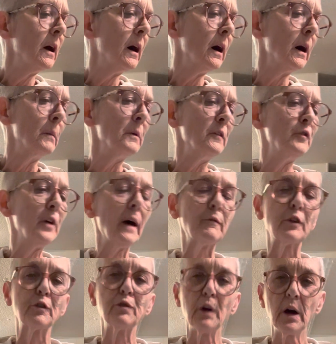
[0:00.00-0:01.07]
If you
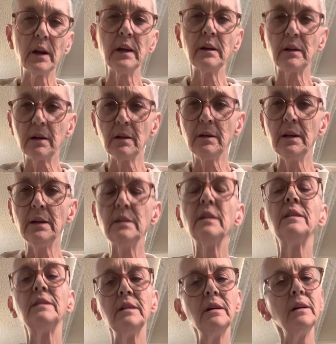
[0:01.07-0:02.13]
have chronic kidney
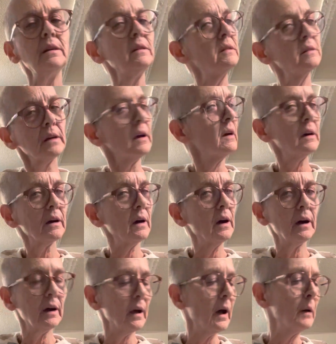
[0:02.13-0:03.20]
disease,
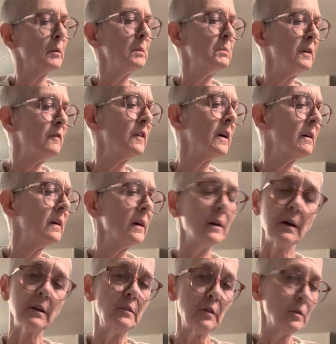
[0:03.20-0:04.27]
I would be
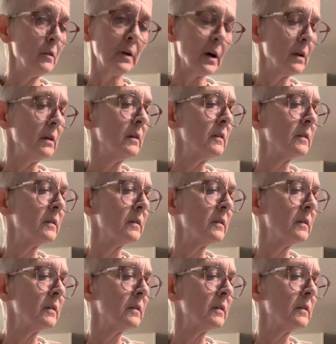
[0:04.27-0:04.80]
do not use